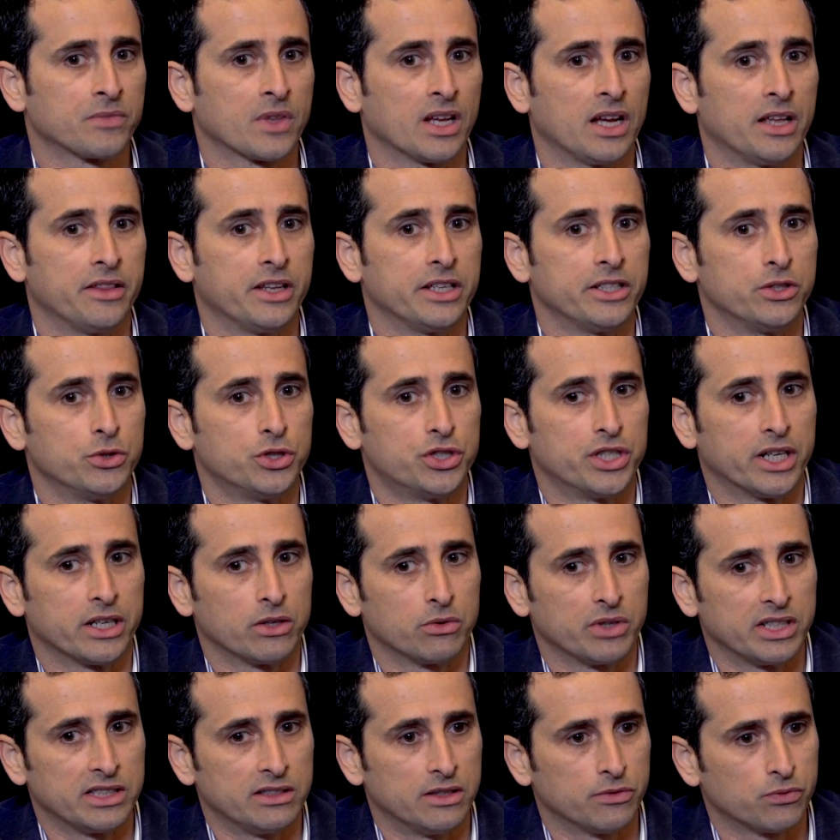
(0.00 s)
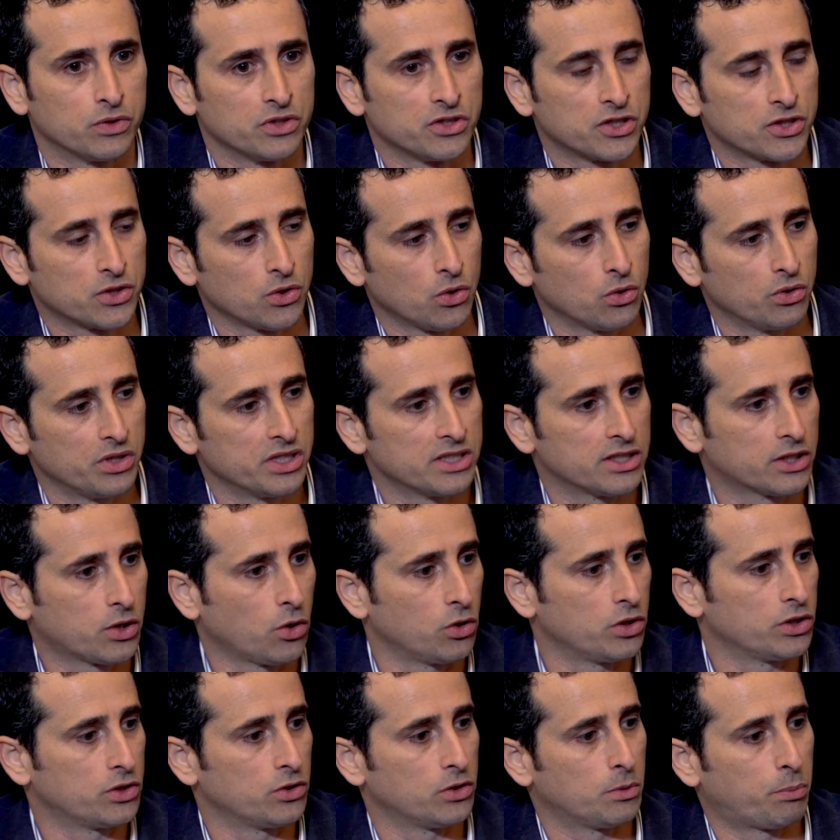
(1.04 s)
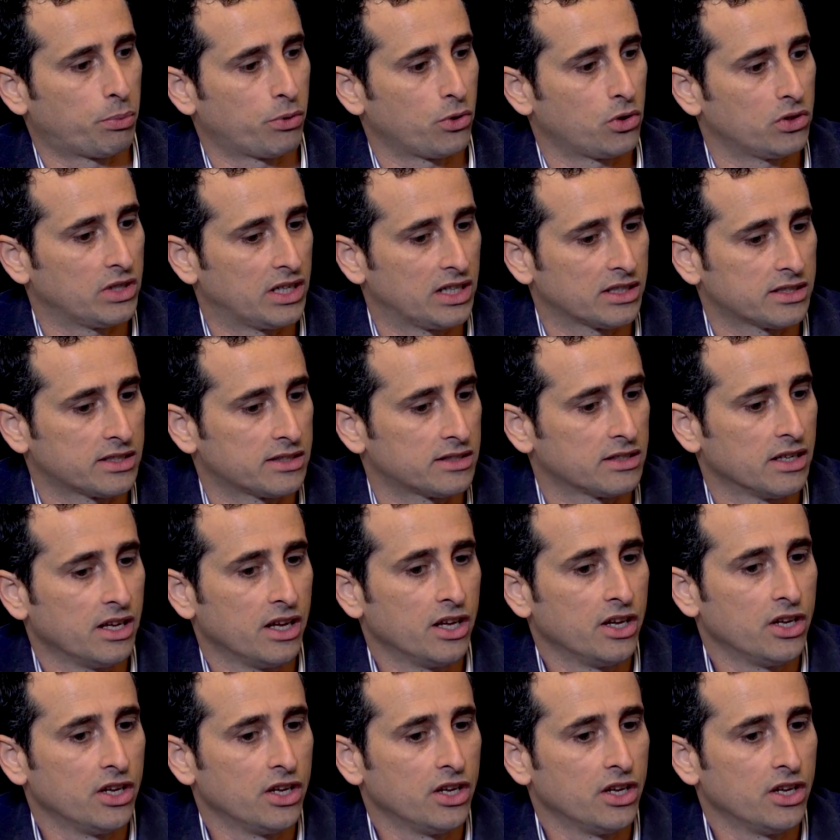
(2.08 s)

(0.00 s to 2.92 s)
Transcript: And then you generate different stories according to the products,